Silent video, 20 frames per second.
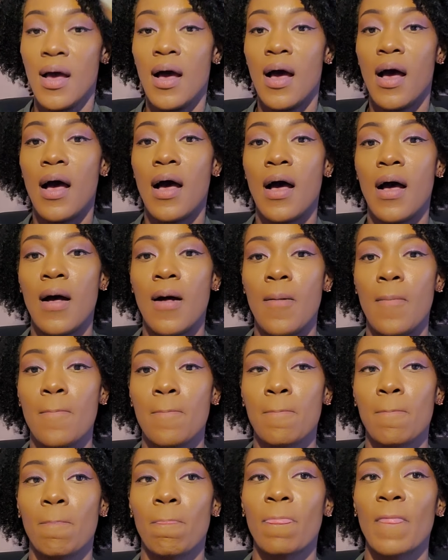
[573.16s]

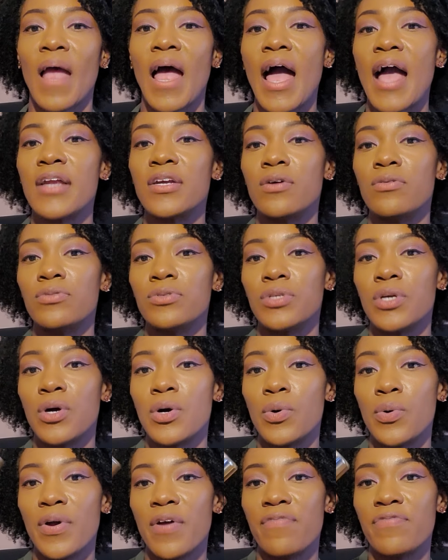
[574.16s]
I don't
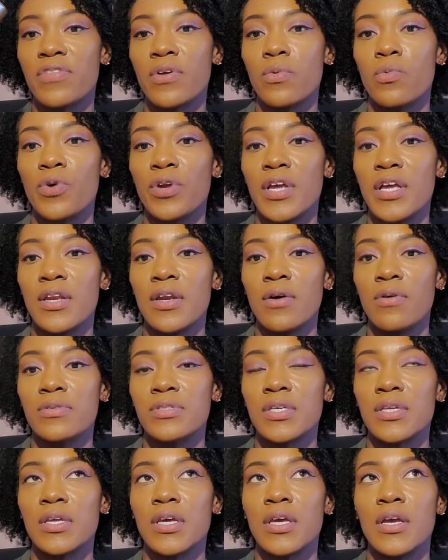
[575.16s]
know if the woody
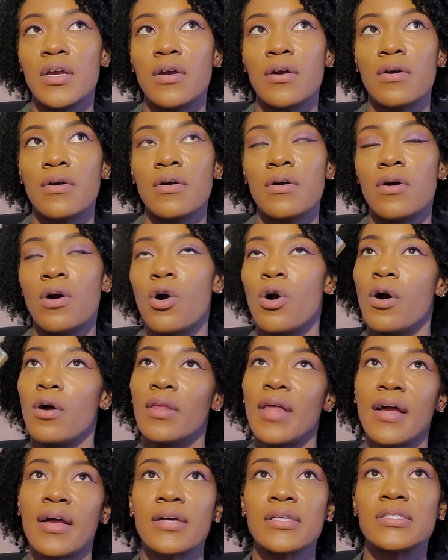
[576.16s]
notes in here are
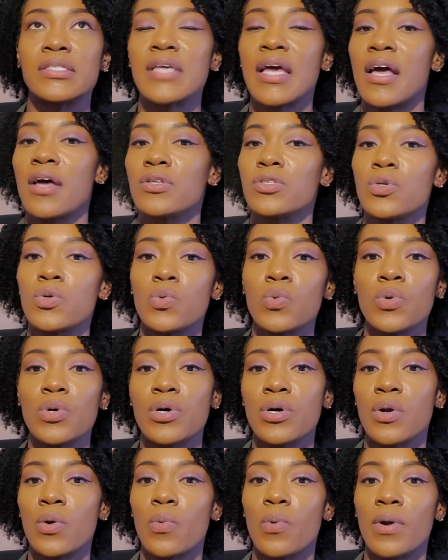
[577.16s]
like a
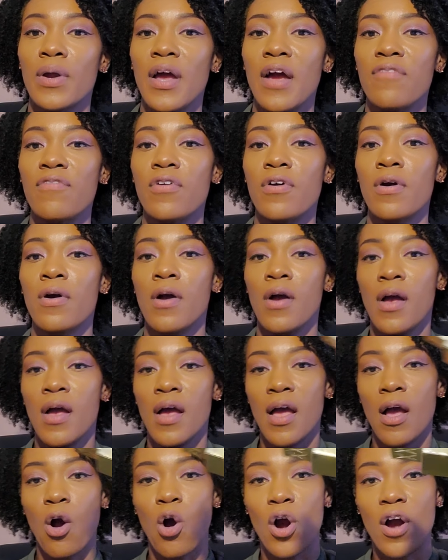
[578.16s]
sandalwood or whatever,
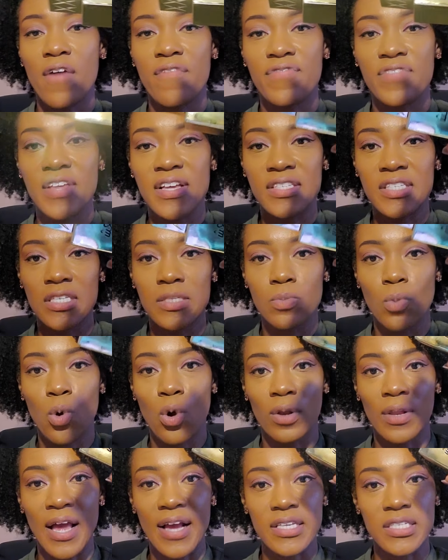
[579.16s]
or if this is
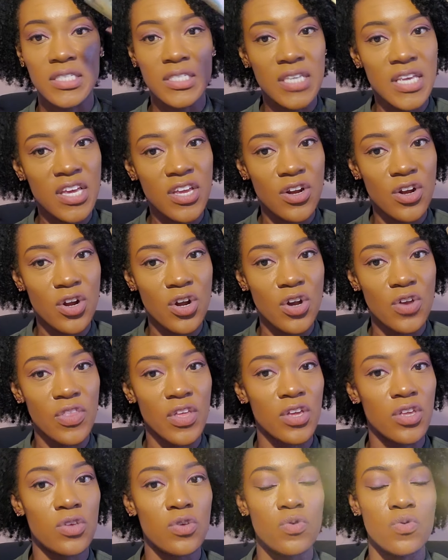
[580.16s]
more like cedar,
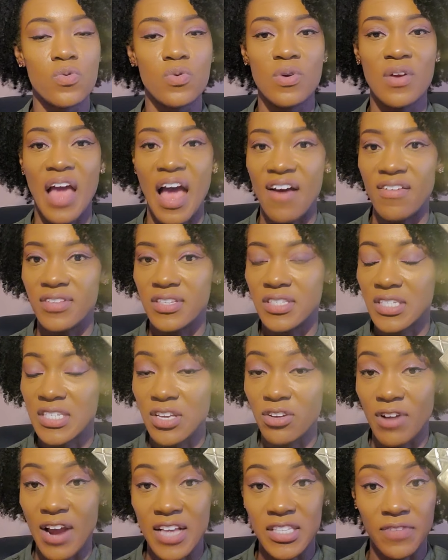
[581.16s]
that you have,
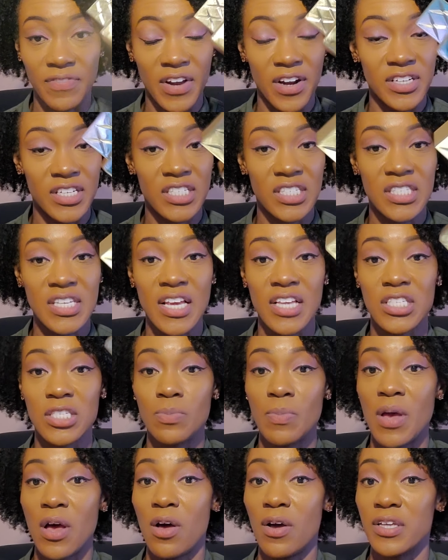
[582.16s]
cedar has a very distinct
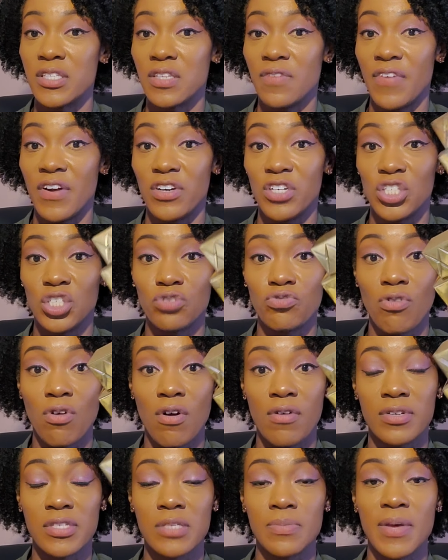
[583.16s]
smell, it's a very
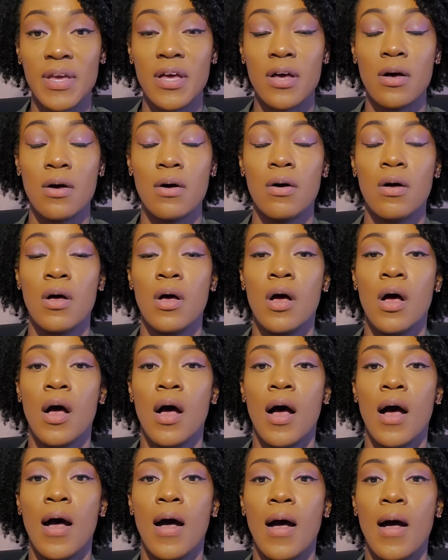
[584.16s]
strong smell.
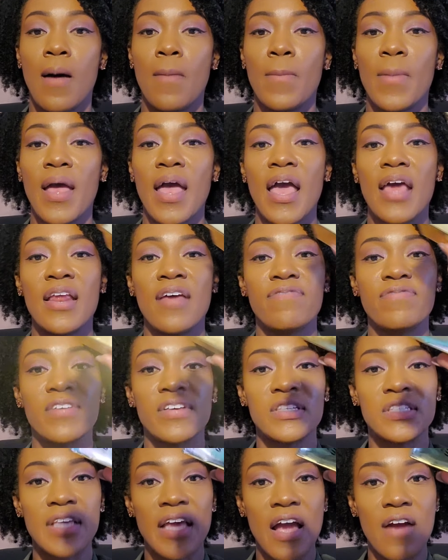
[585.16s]
And if the
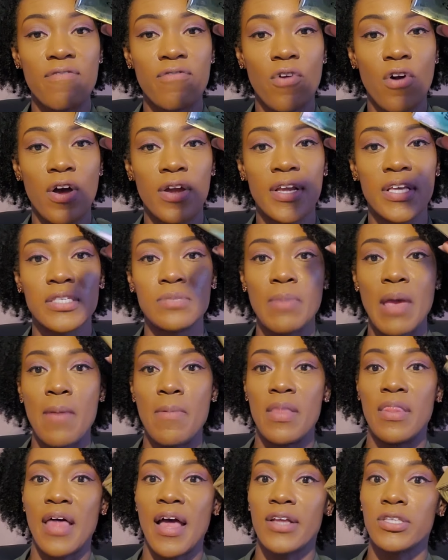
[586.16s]
saffron is
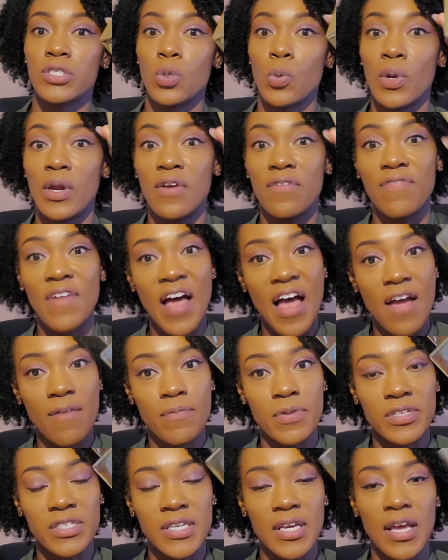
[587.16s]
maybe like
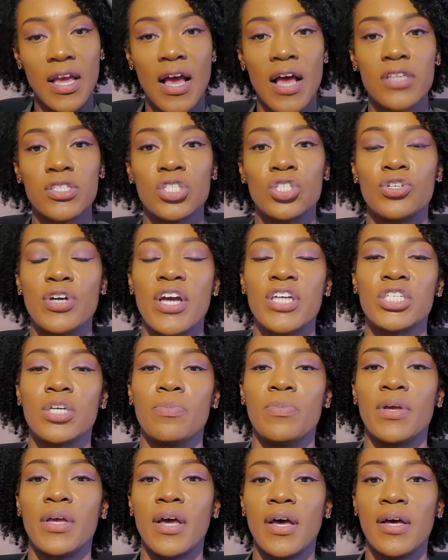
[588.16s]
25% concentration,
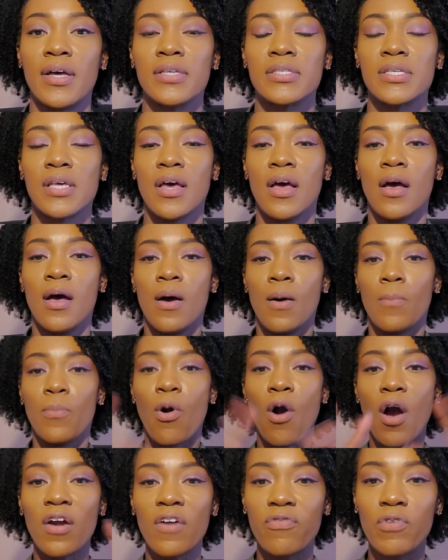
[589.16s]
because
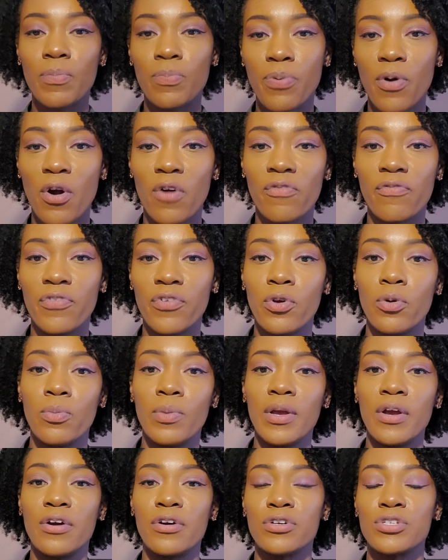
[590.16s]
part of what
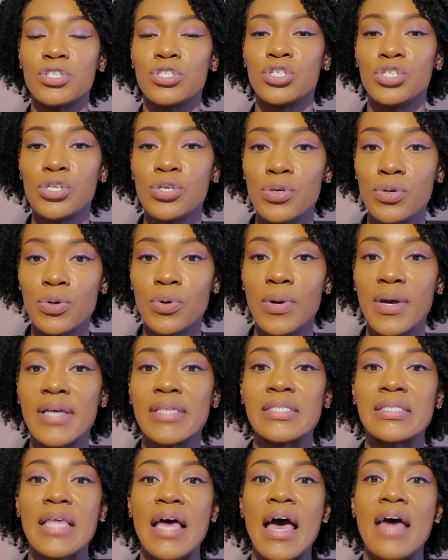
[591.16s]
perfumers do
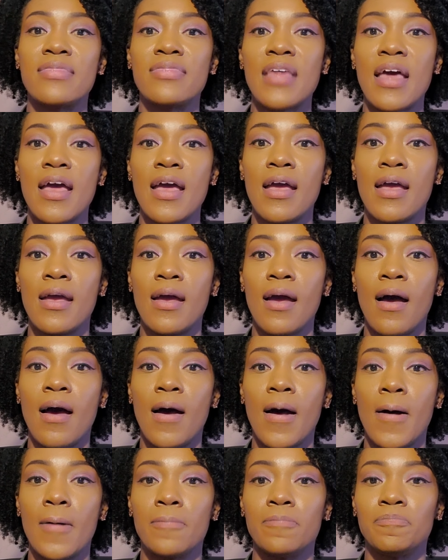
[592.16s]
is that they
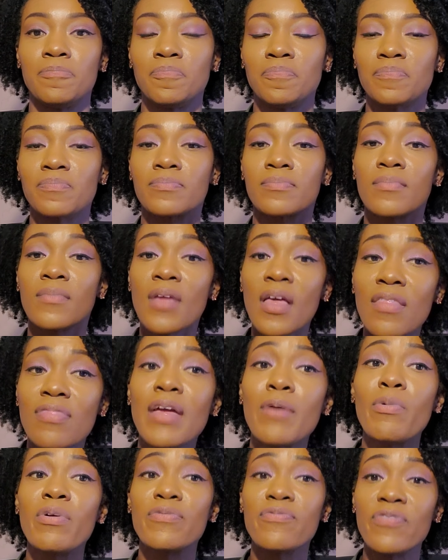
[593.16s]

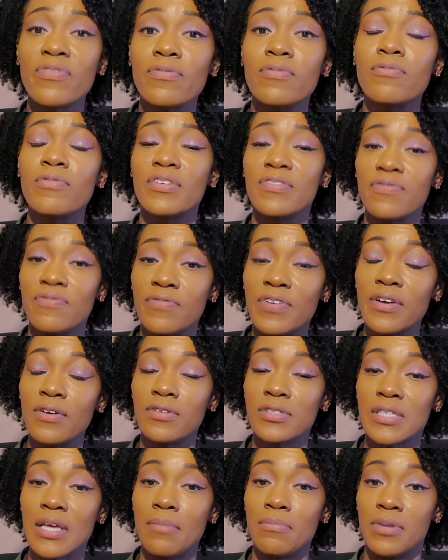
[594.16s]
they
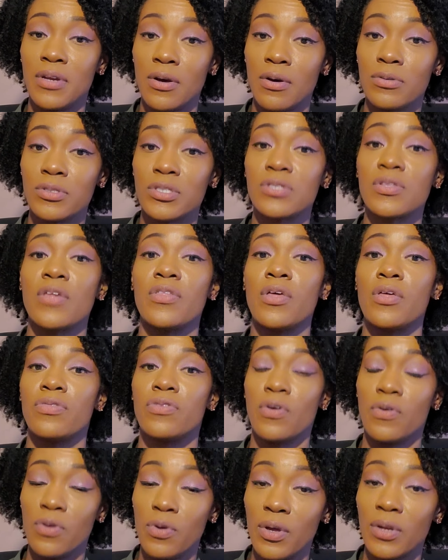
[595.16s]
reveal some notes that
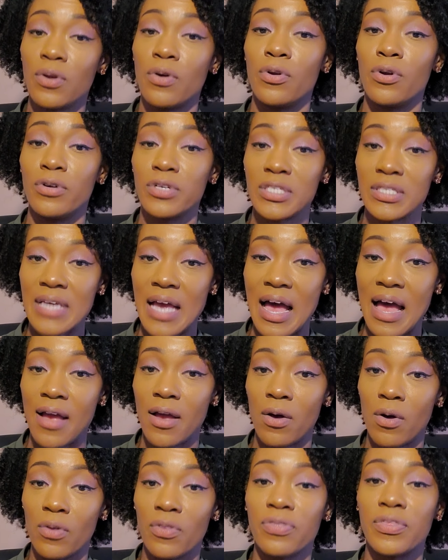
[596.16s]
so you can know your
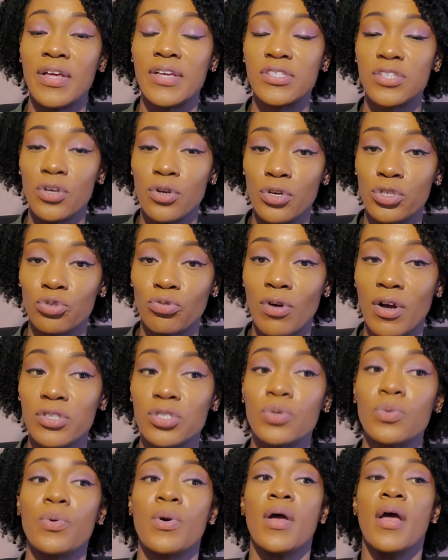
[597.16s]
style, things that you're drawn
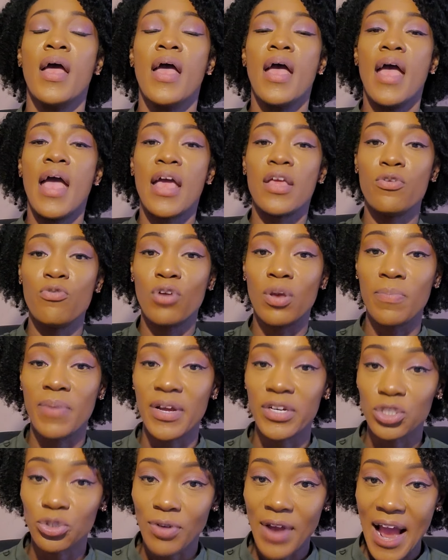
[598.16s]
to, and you can be
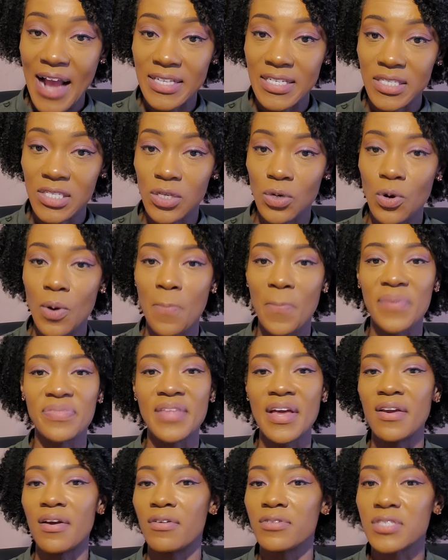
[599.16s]
attracted to it, but
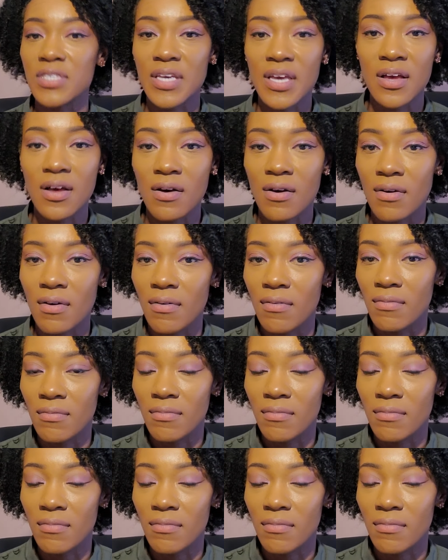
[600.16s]
they don't tell